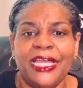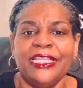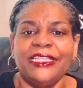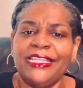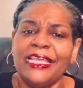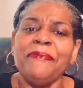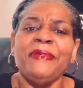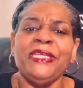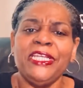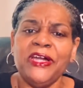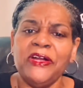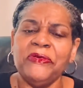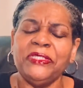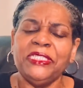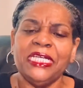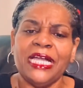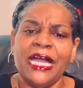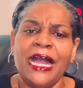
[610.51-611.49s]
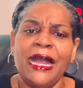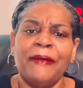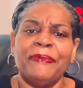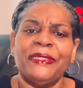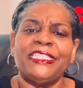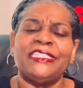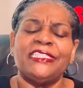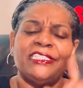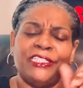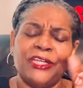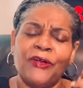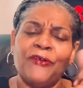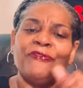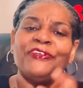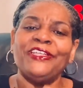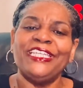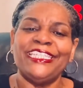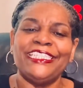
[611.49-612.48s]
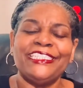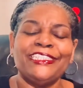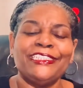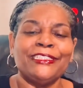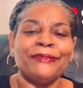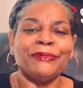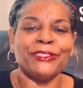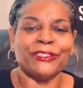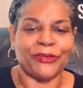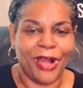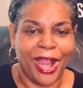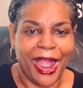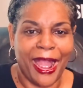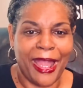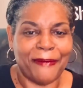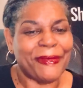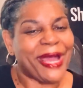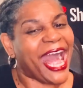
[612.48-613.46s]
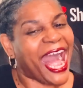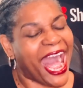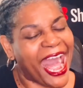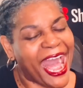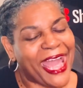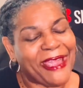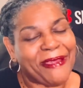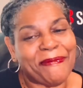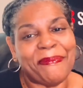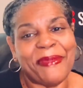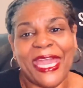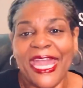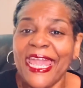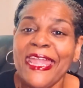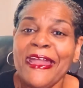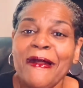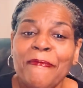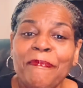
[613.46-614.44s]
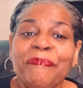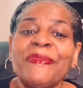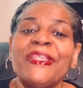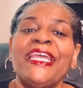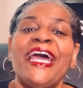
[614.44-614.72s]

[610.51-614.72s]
Let me know in the comments, and don't forget to subscribe. I'm Pam.